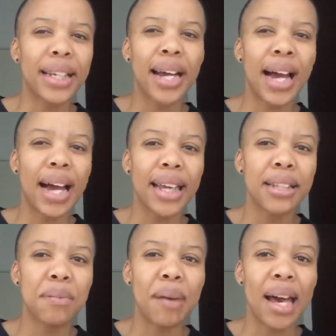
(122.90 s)
guy in
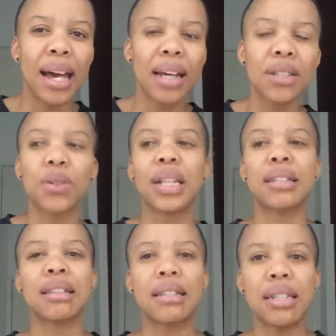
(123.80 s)
the back, so
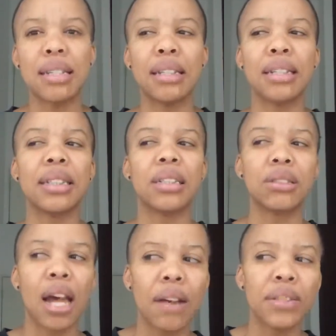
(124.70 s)
that's three, and then the
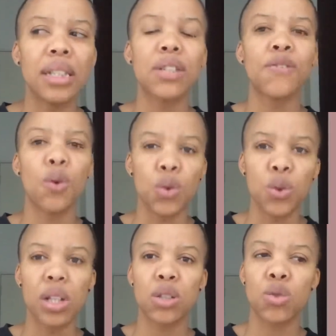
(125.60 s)
driver, that's four,
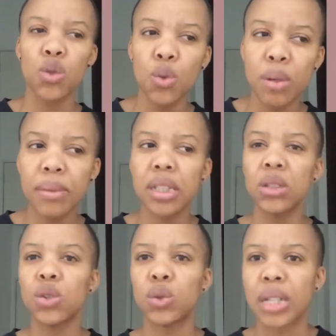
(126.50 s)
so that's two women
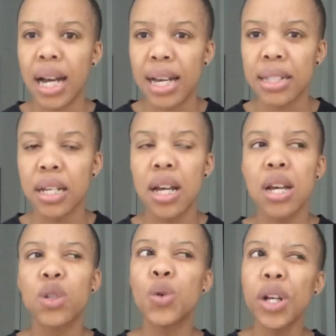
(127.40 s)
and two guys.
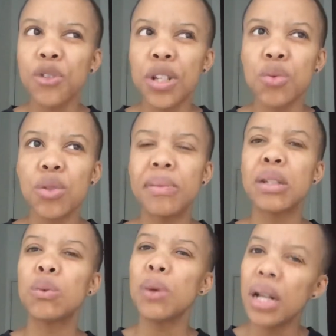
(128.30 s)
Do I trust
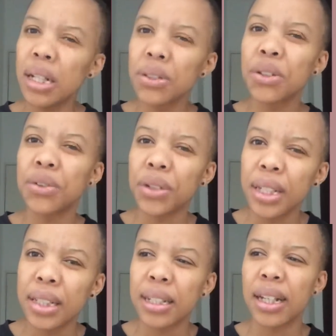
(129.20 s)
women? Well, not
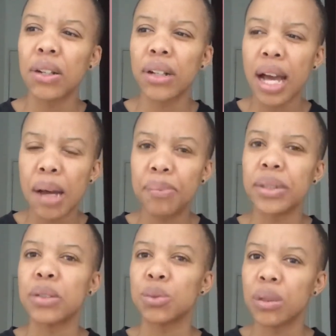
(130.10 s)
really. A lot
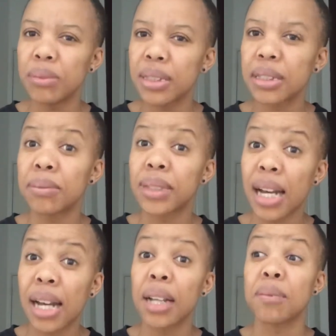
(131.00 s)
happens. Women
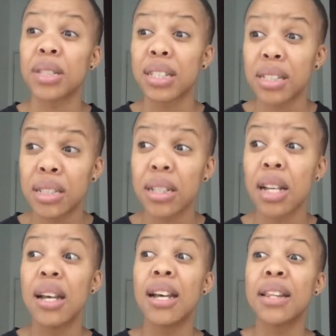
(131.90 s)
sometimes just,
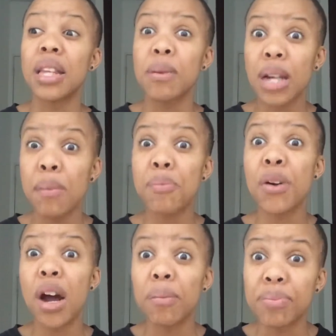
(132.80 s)
they become
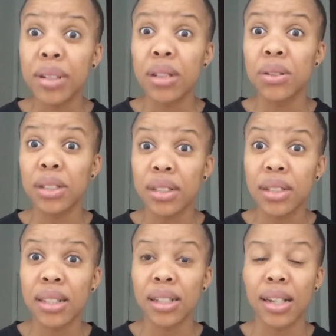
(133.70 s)
props into these
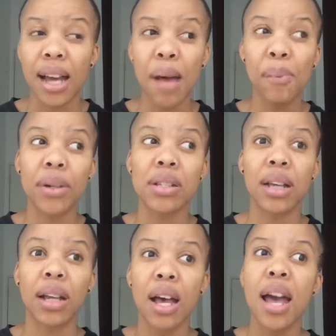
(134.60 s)
things that happen. It's
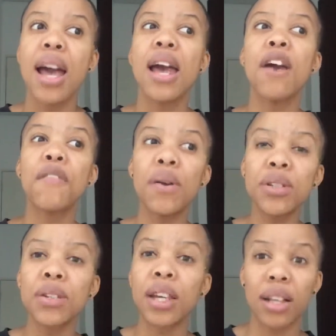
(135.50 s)
like, if I
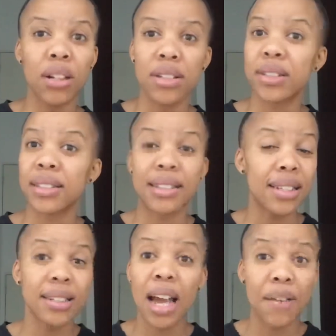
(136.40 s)
were to get lost, it
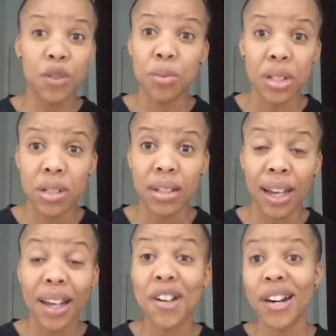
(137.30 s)
doesn't have to be
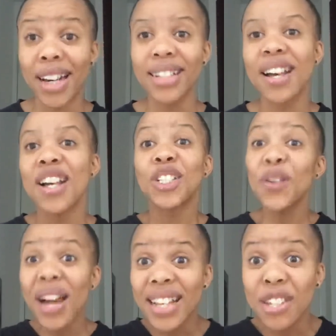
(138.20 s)
today. All right,
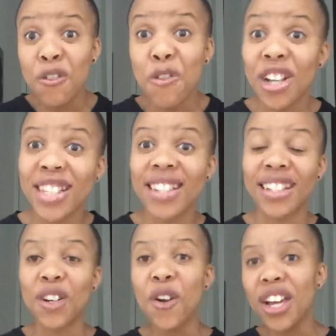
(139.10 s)
so I sit front
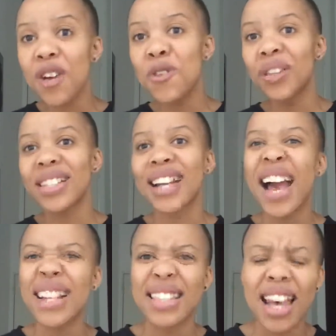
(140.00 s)
seat. Okay, cool, this
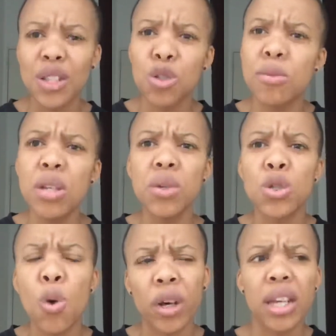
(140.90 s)
guy is nice to me, we're
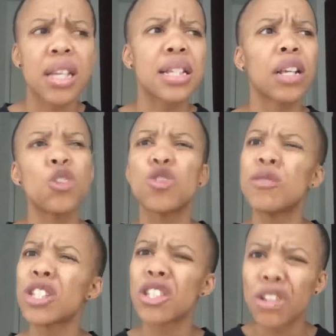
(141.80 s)
talking. He's like, you
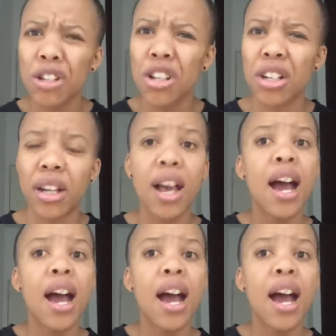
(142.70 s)
smell so good.